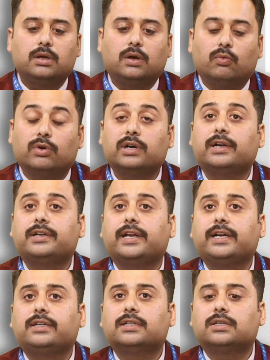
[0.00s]
Worker
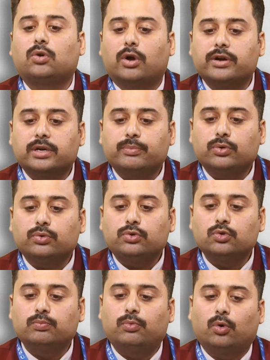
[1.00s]
director contribute
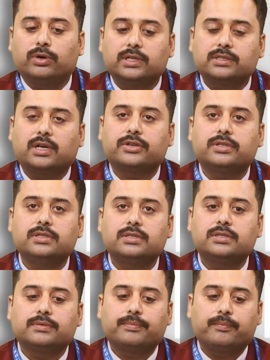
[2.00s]
to board
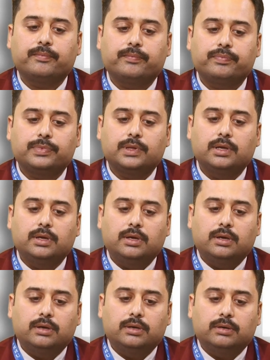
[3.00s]
discussions,
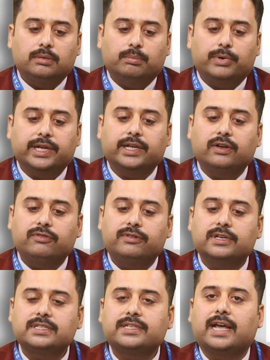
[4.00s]
bringing
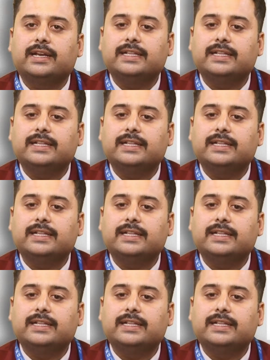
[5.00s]
first-hand